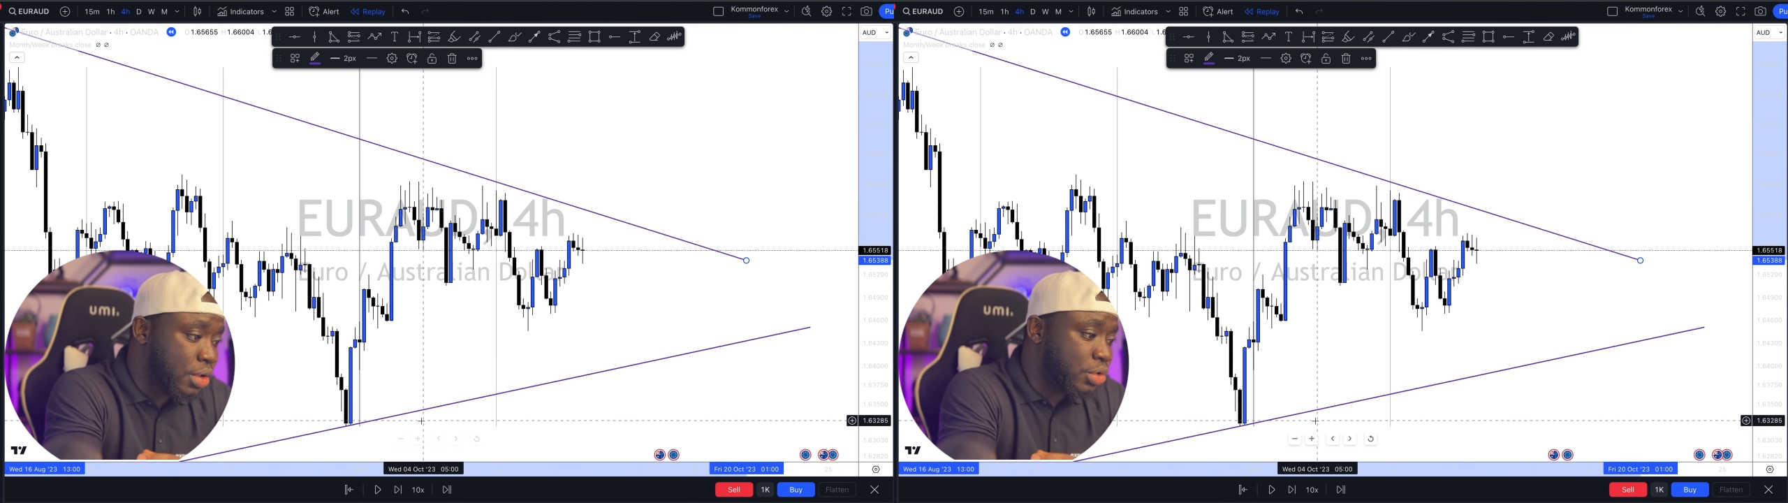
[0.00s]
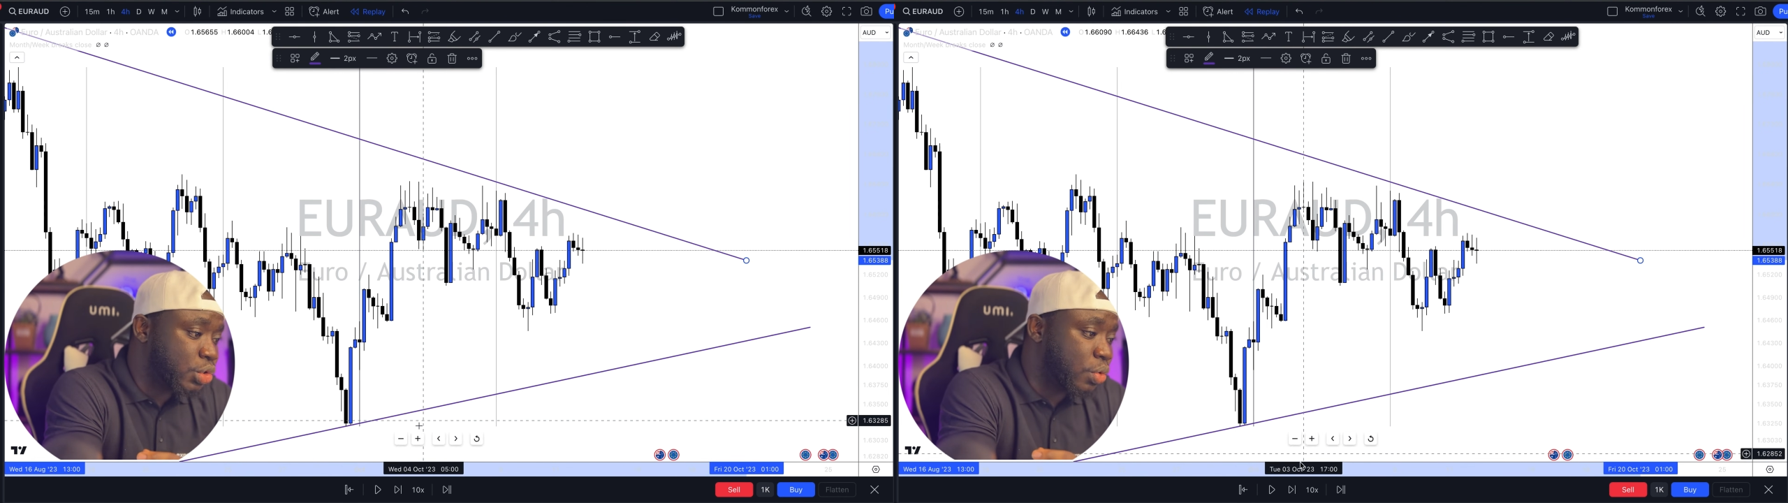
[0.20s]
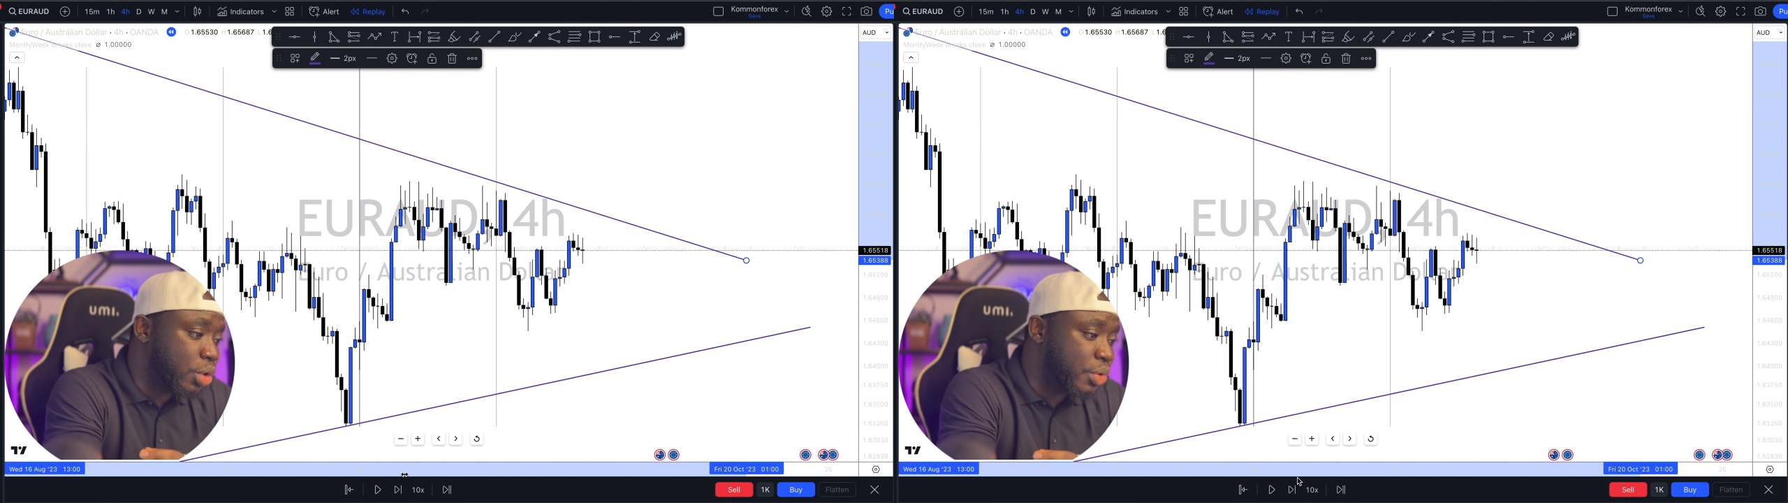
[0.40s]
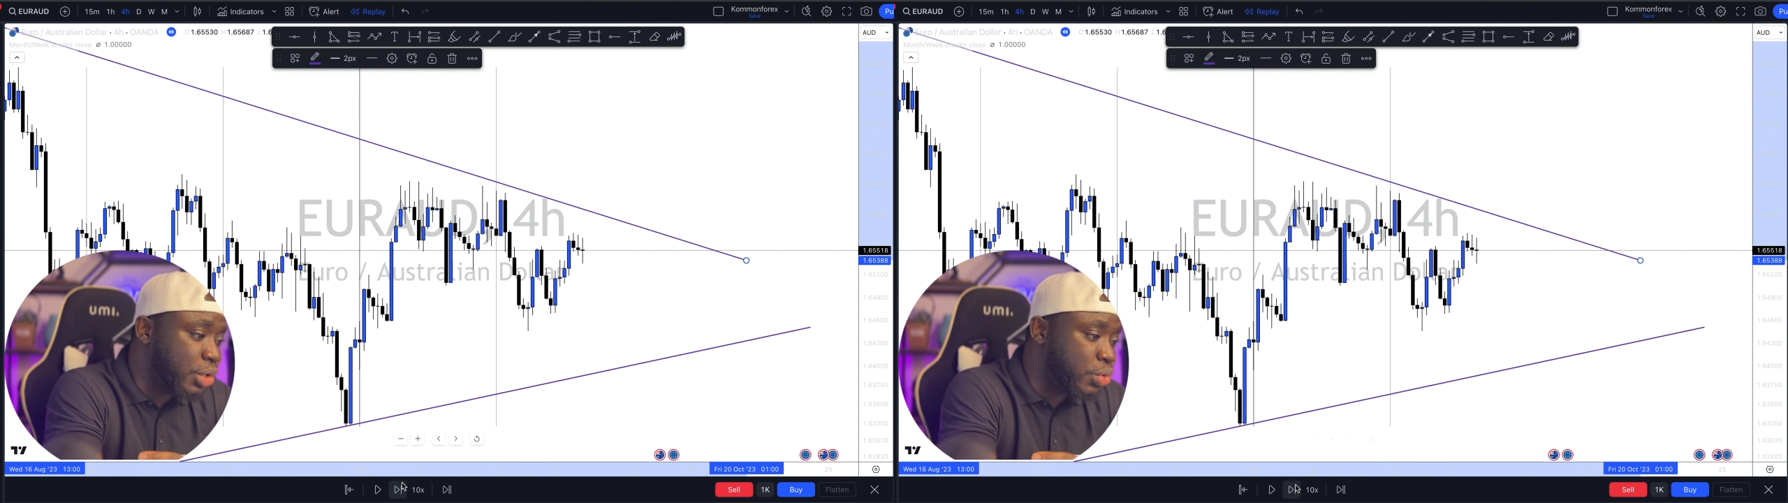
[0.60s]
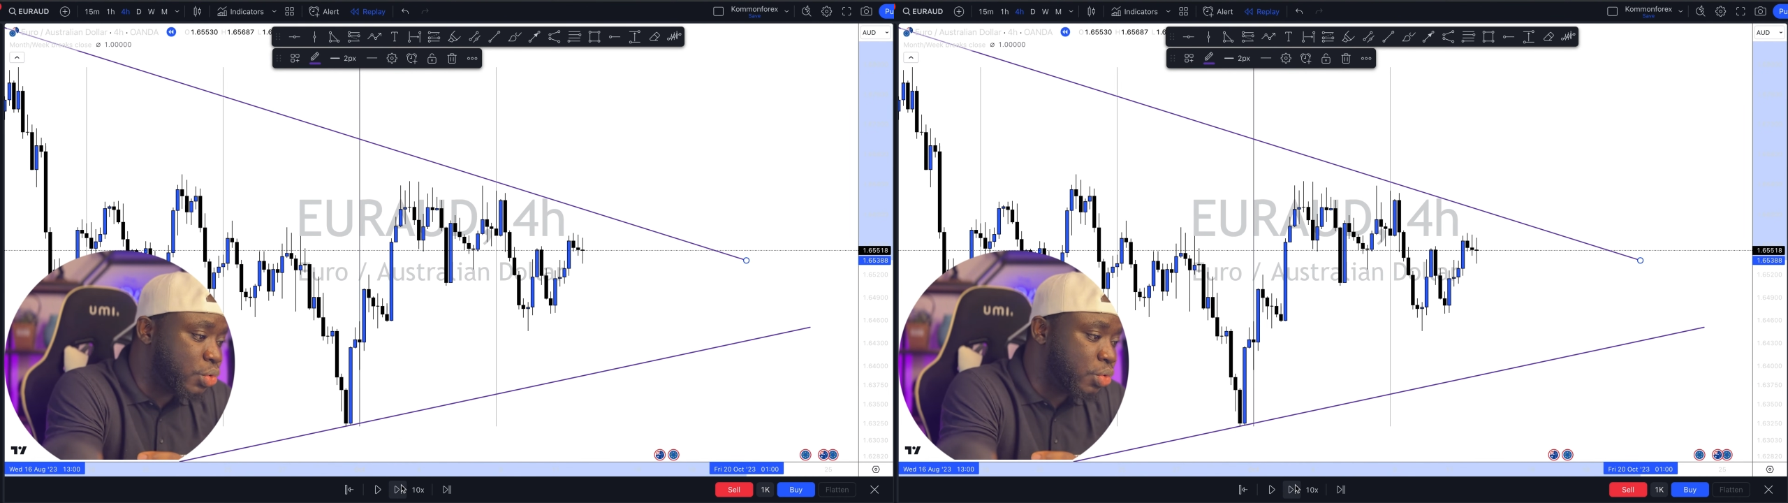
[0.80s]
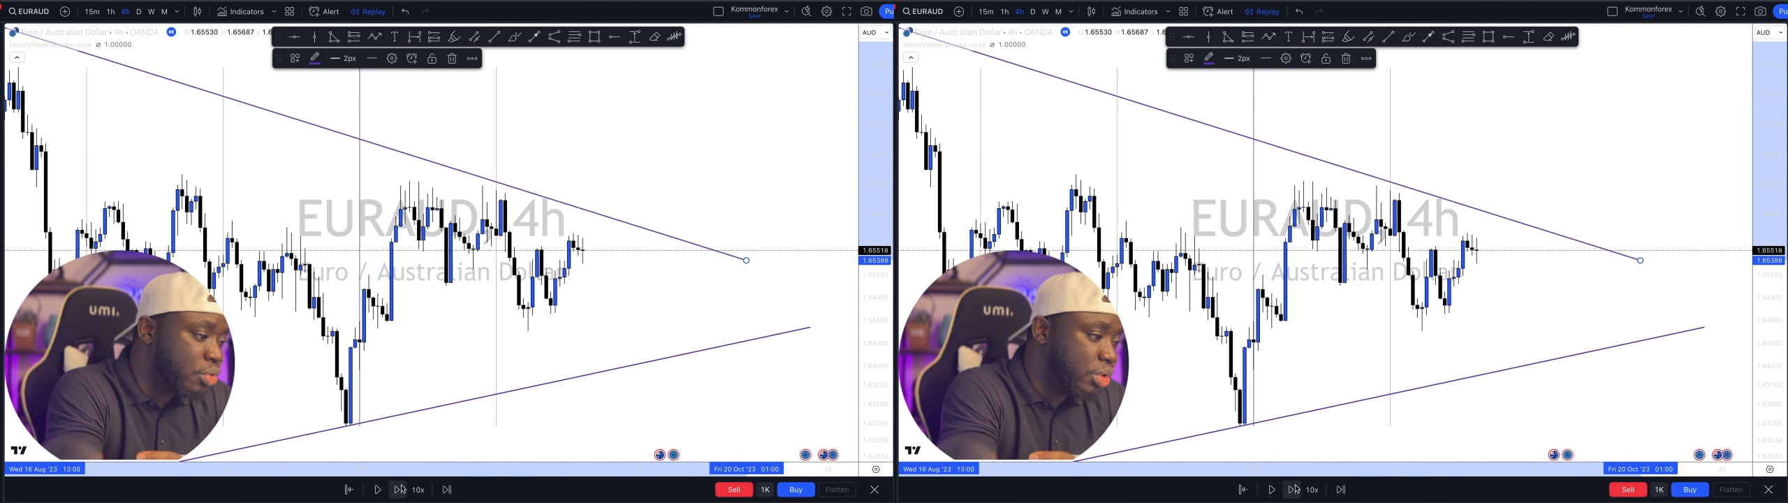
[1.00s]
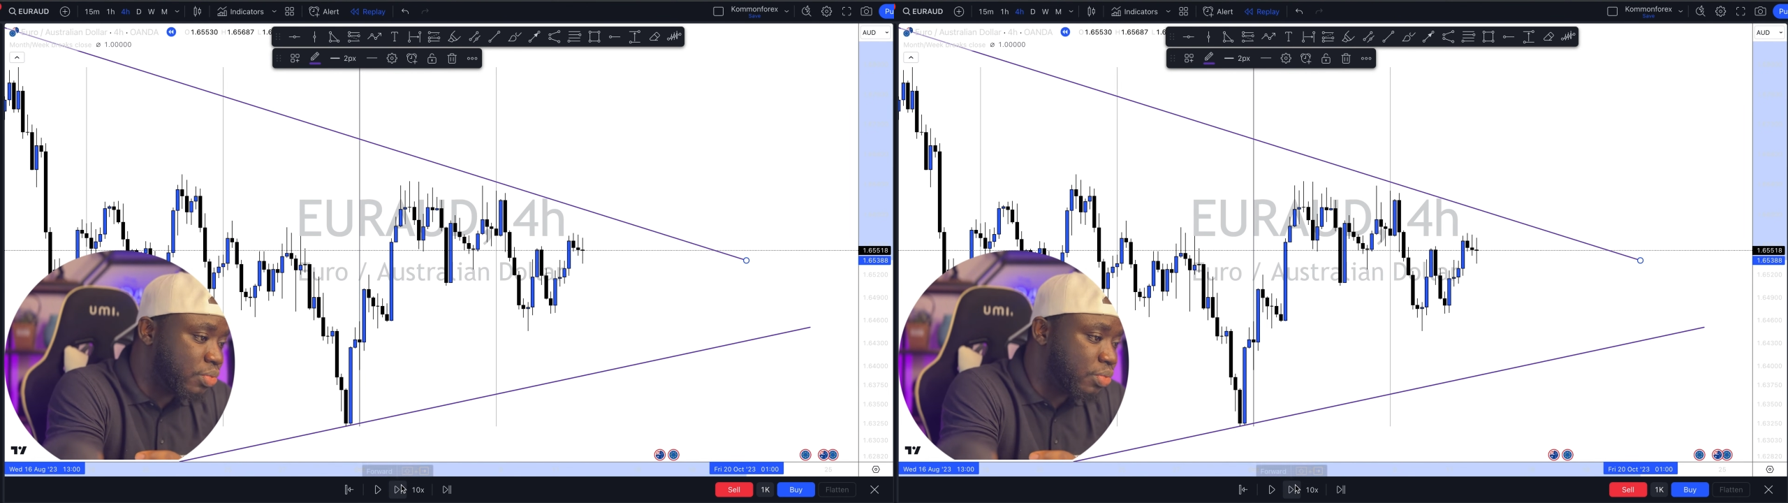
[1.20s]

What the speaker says: So what do? We